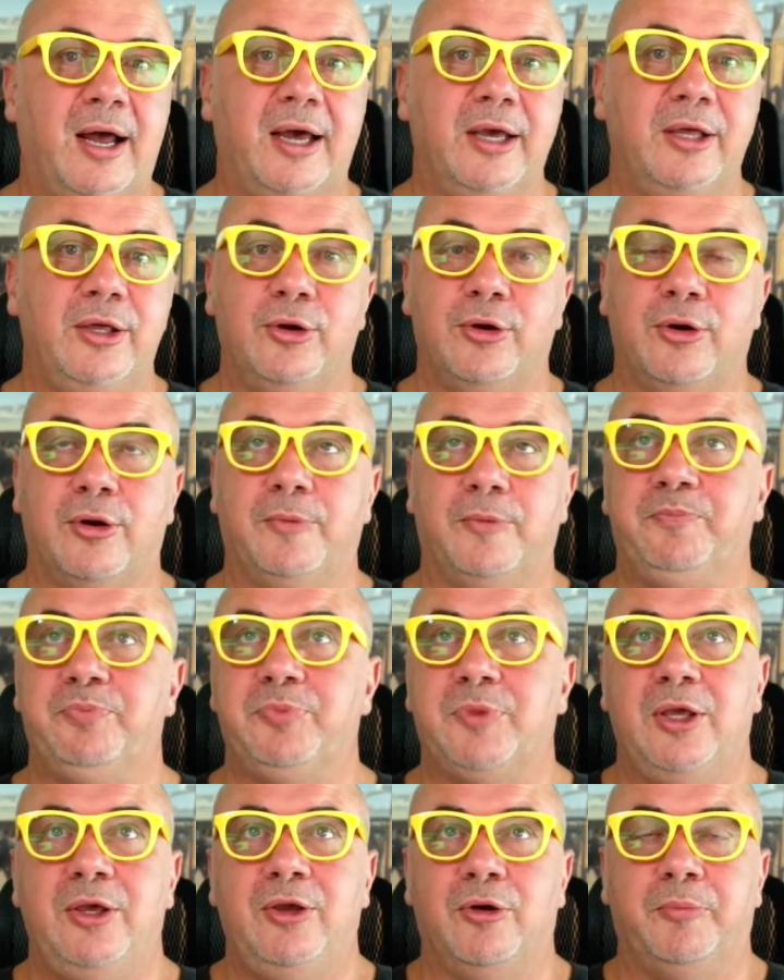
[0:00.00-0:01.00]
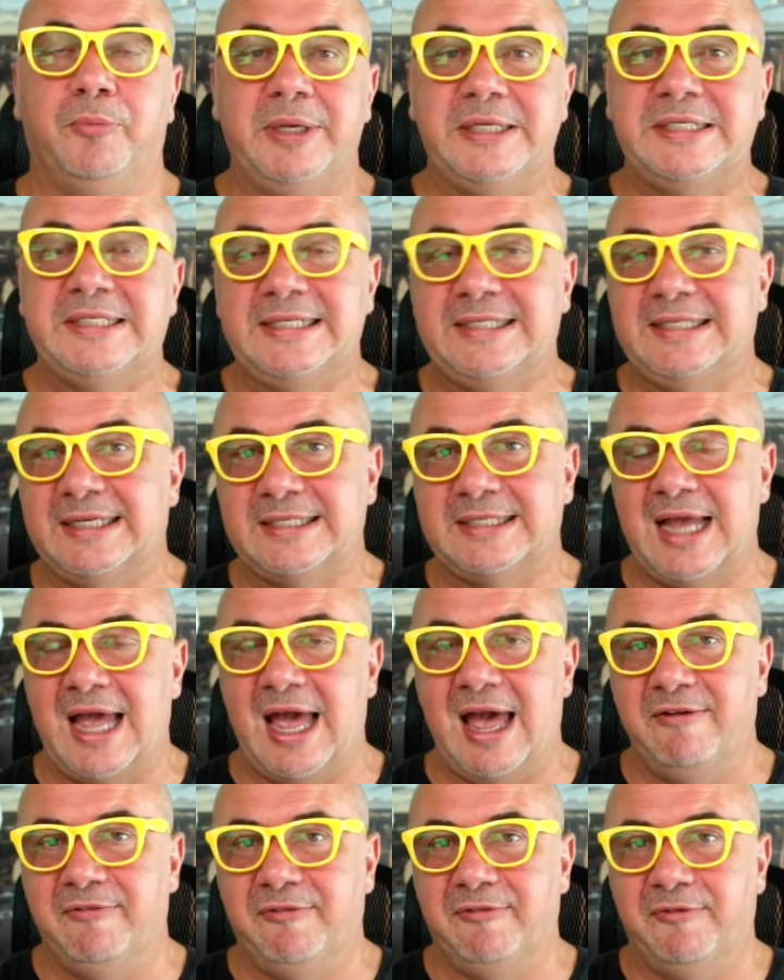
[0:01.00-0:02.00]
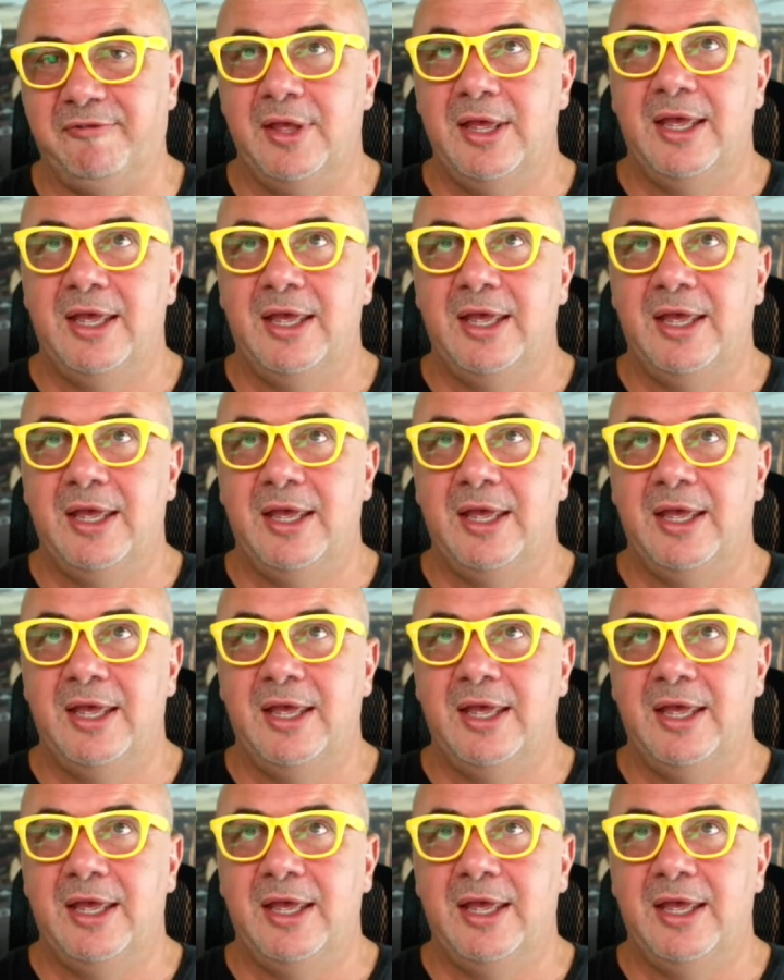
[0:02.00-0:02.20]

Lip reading: Your business doesn't have,